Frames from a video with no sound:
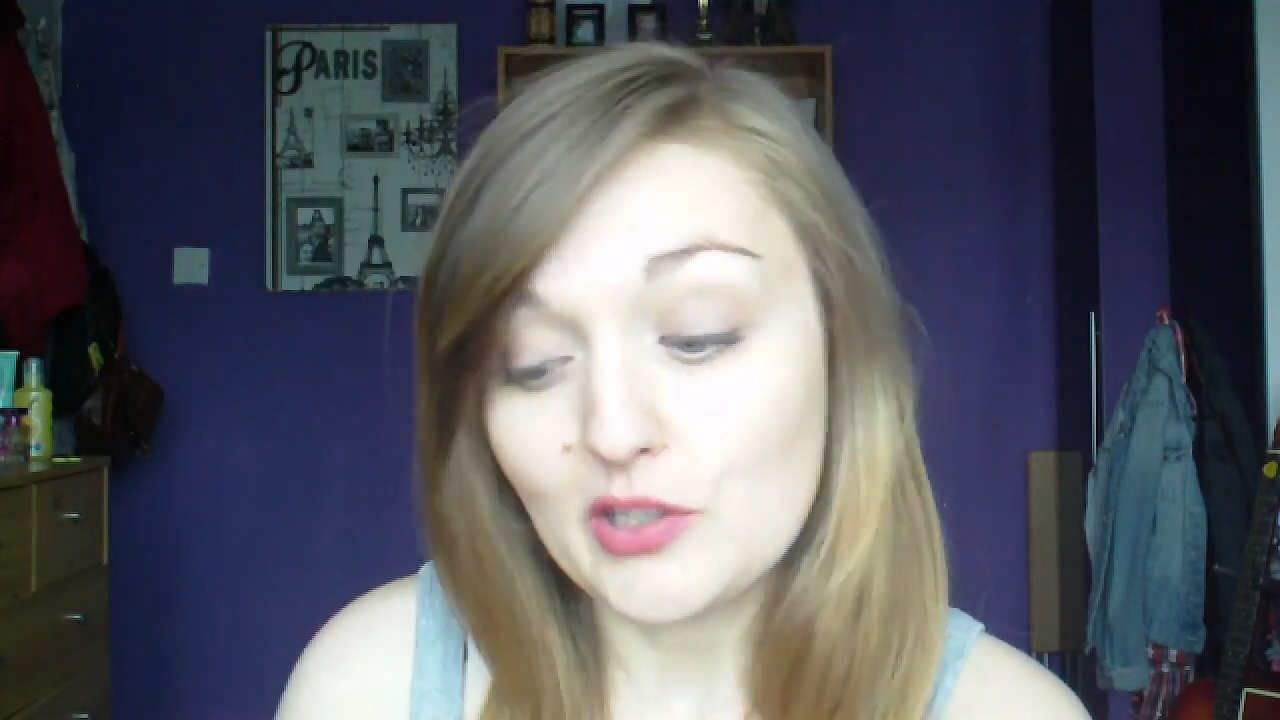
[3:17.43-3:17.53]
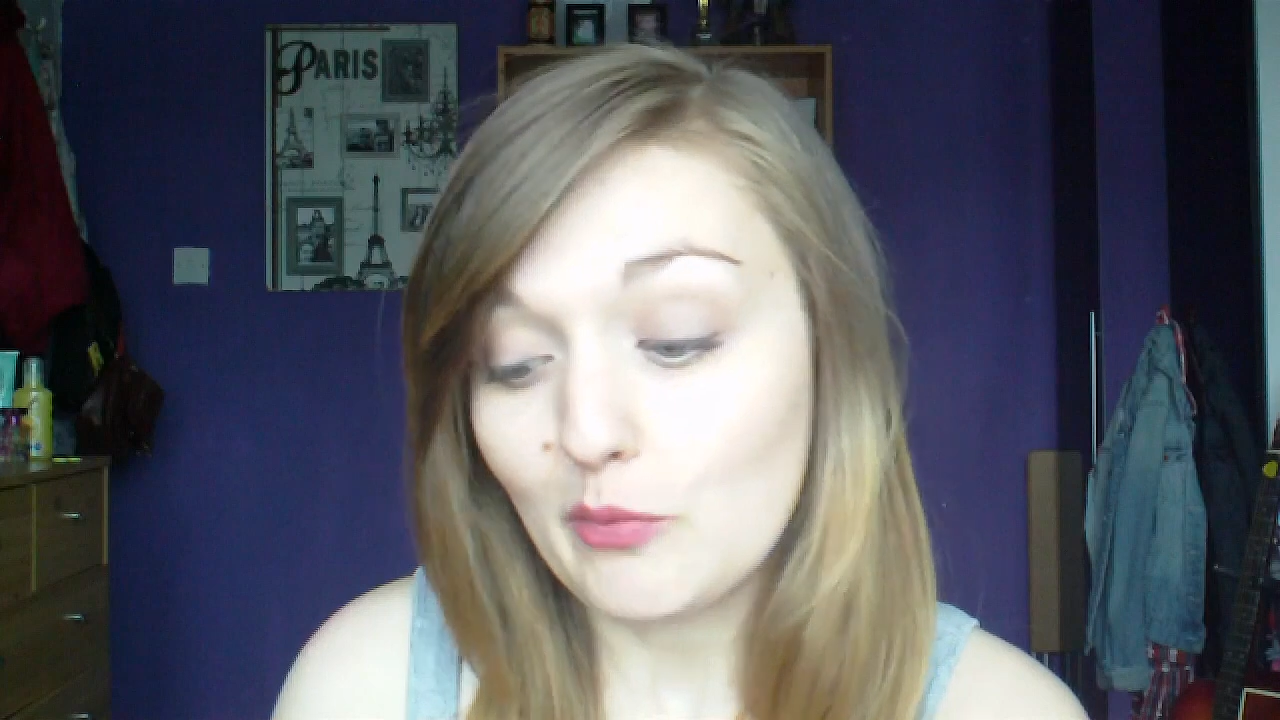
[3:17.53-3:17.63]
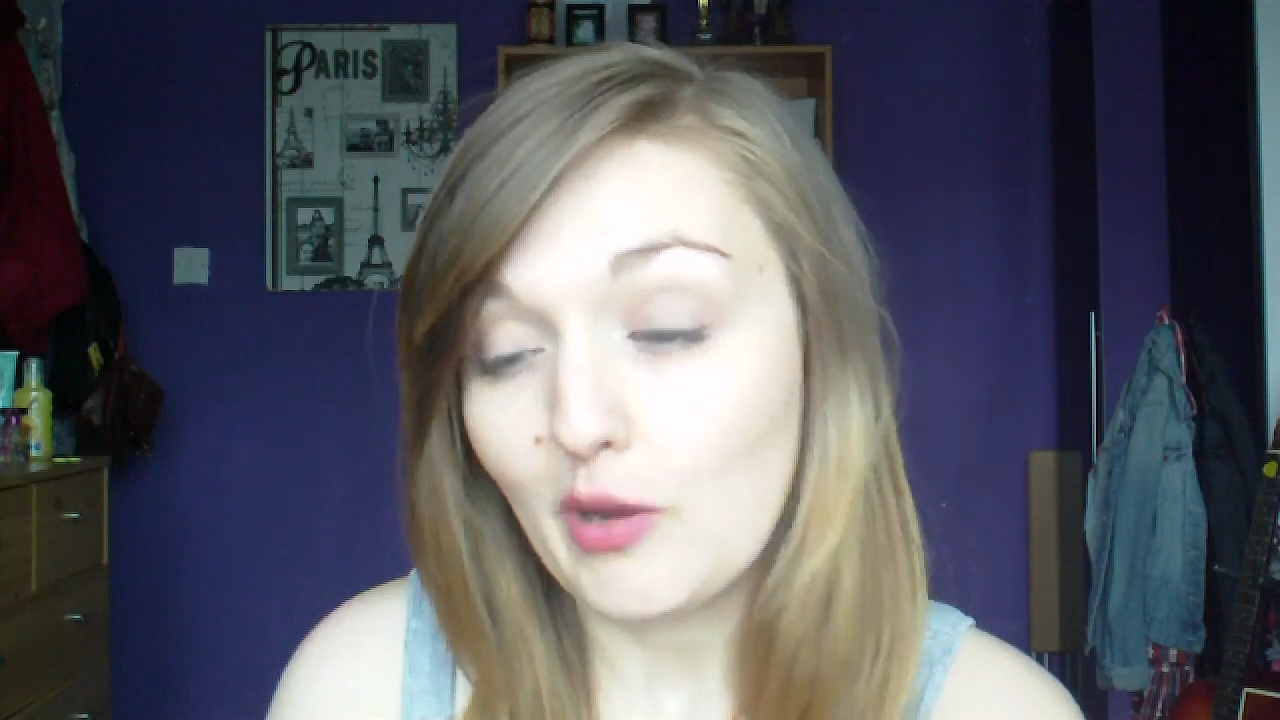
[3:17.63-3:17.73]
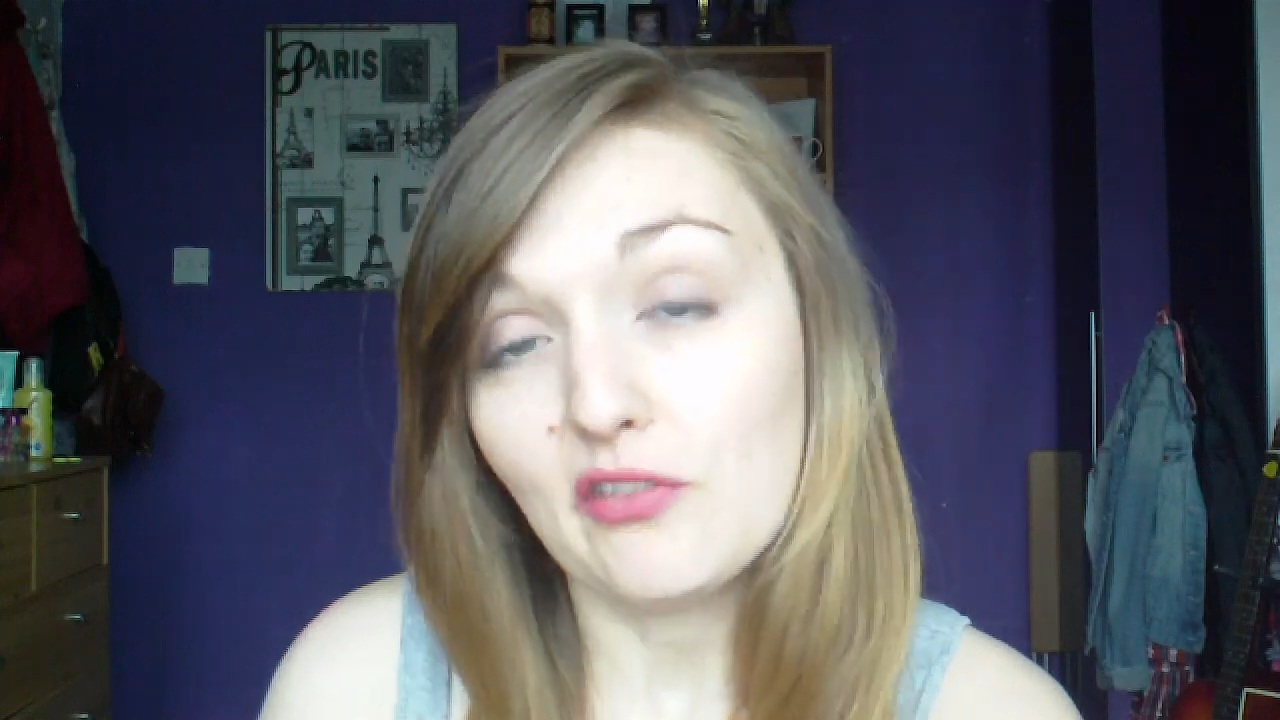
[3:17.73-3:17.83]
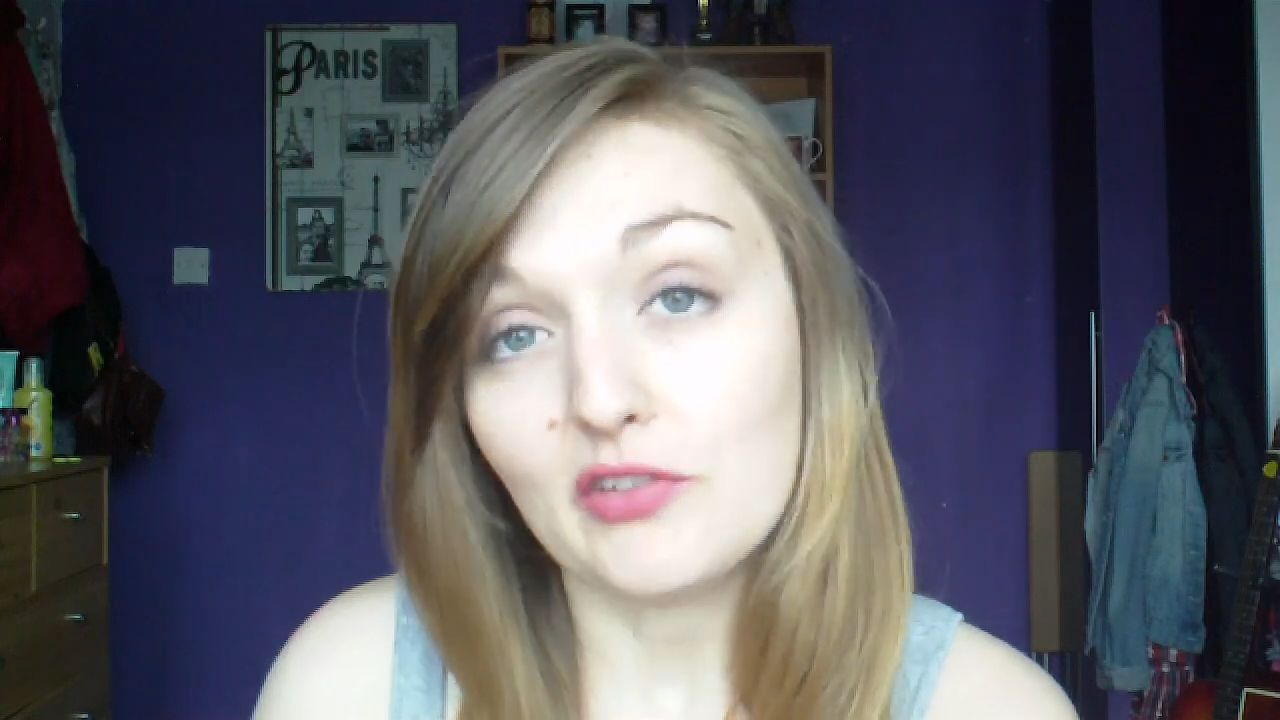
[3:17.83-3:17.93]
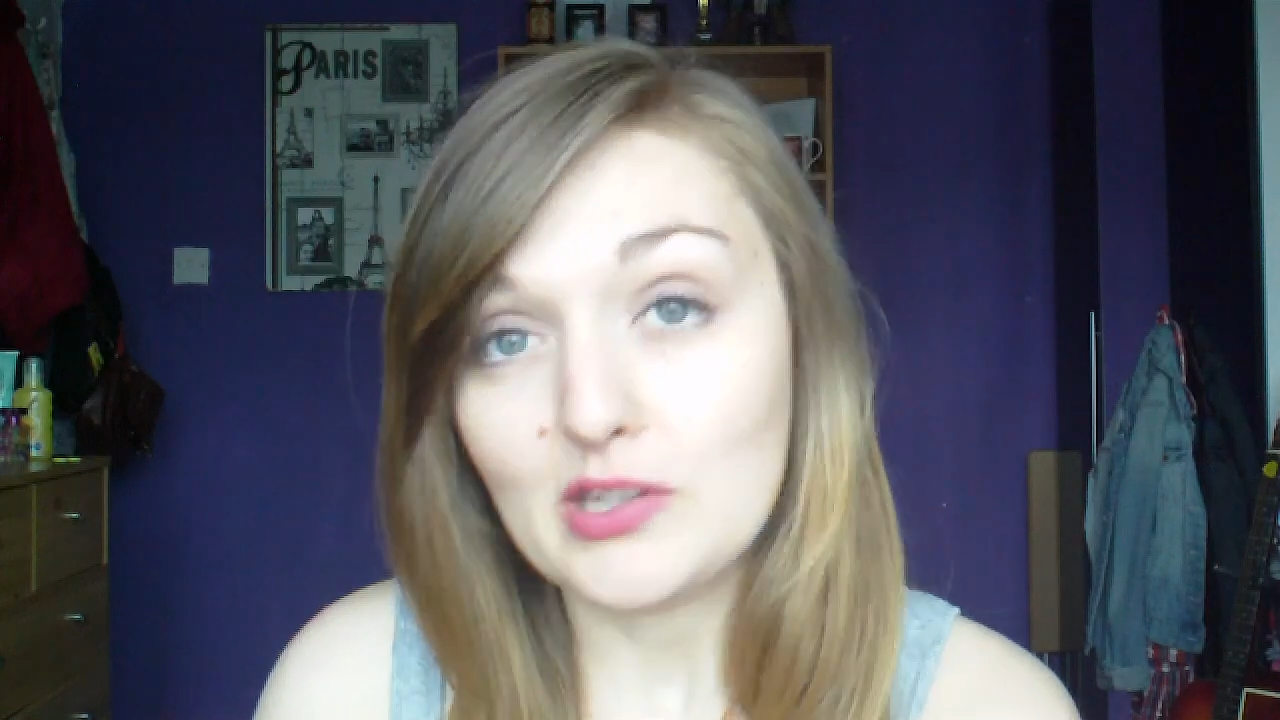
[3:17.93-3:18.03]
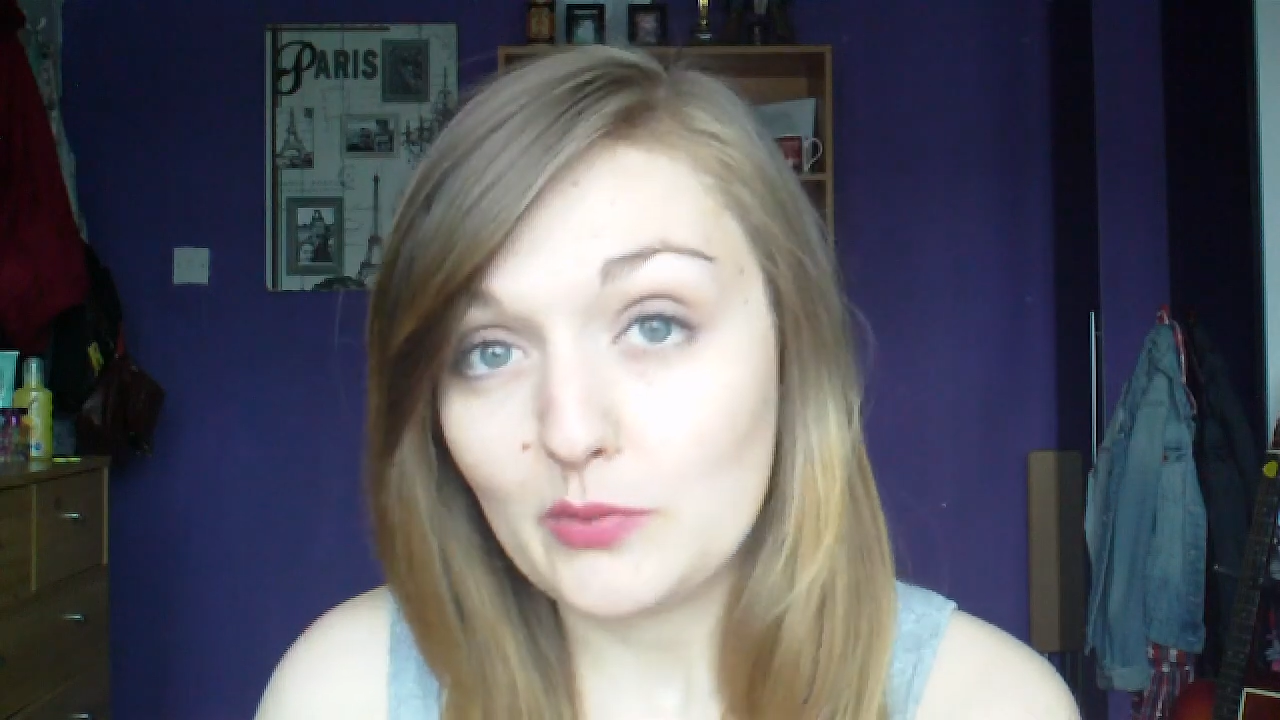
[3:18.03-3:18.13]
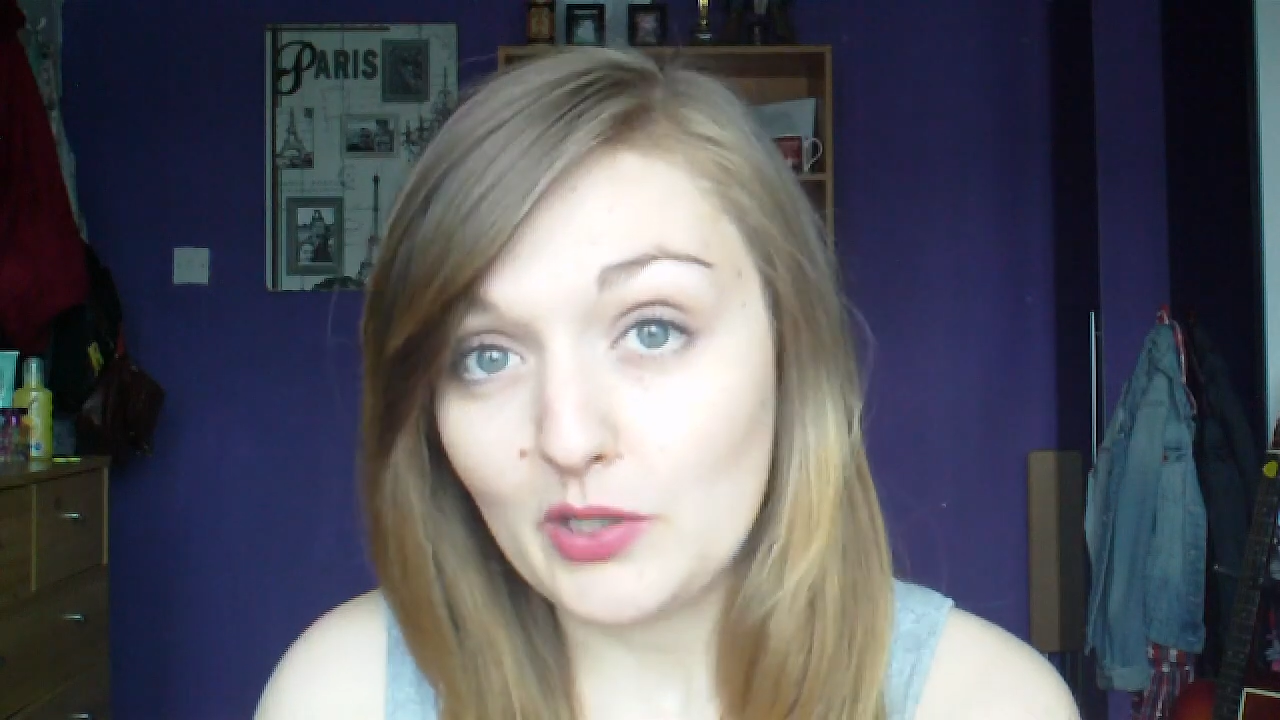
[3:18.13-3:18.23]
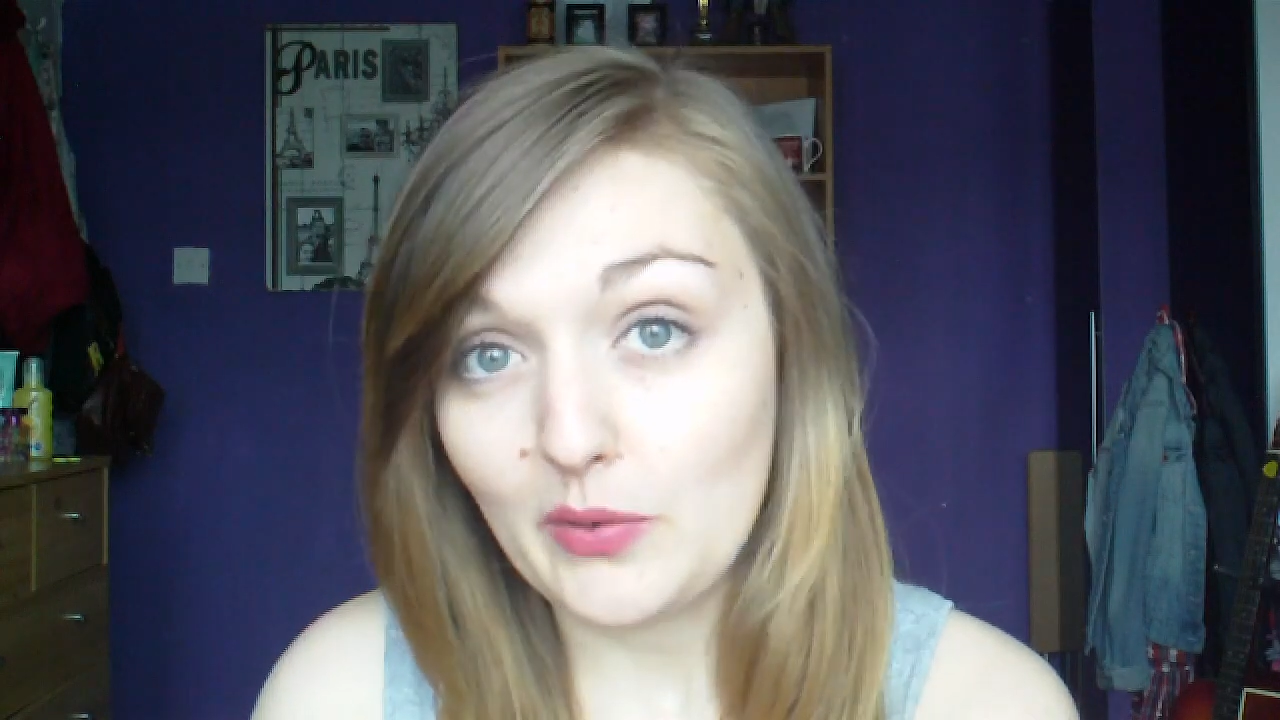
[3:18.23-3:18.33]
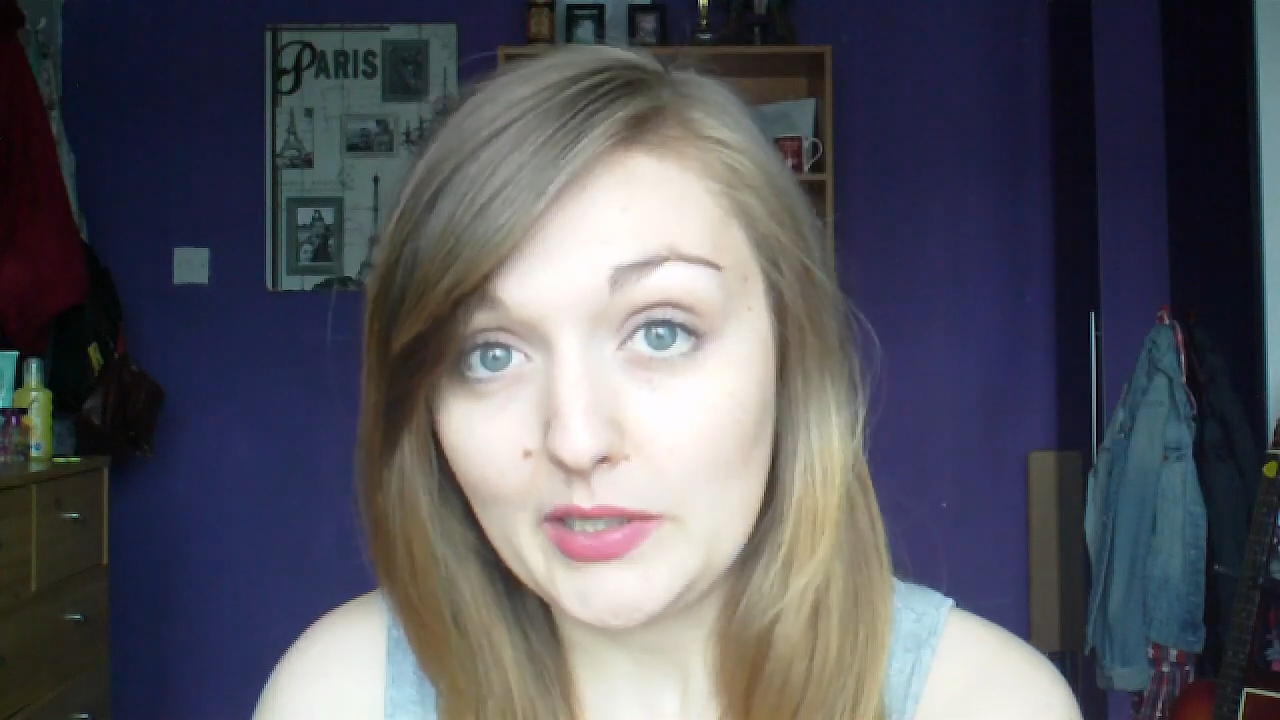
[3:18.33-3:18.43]
you know, my friends
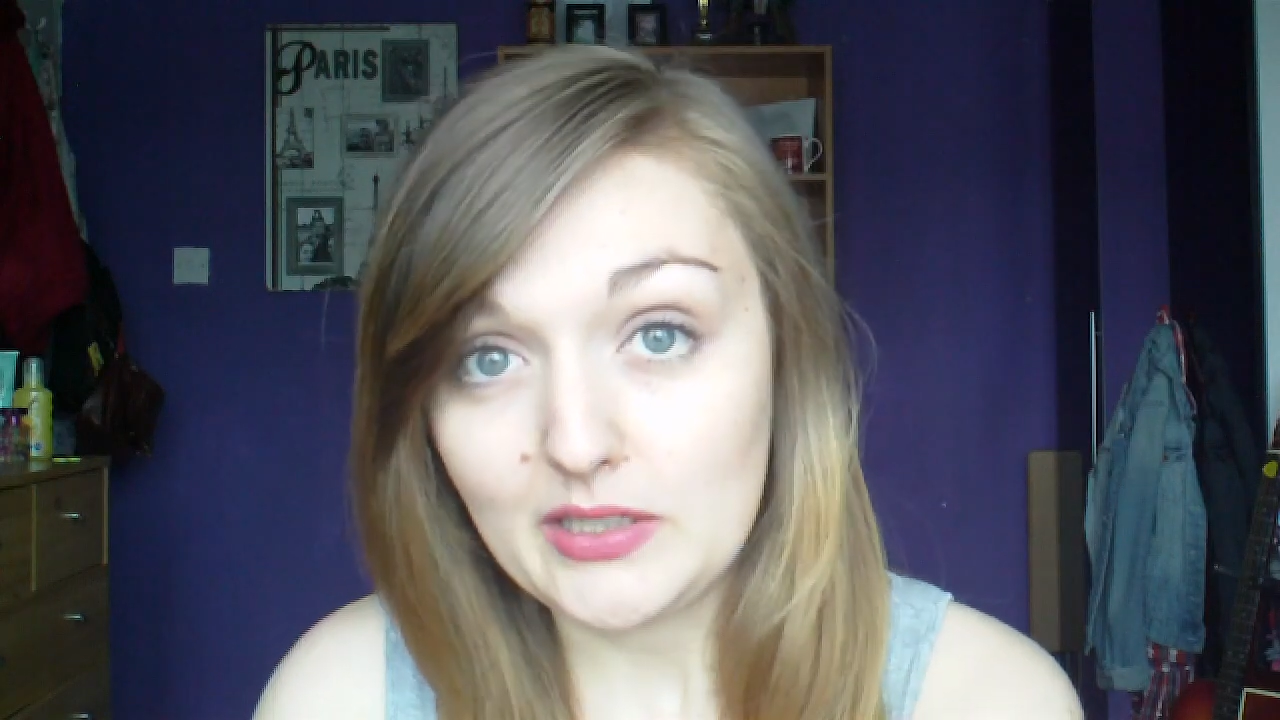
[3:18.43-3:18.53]
were going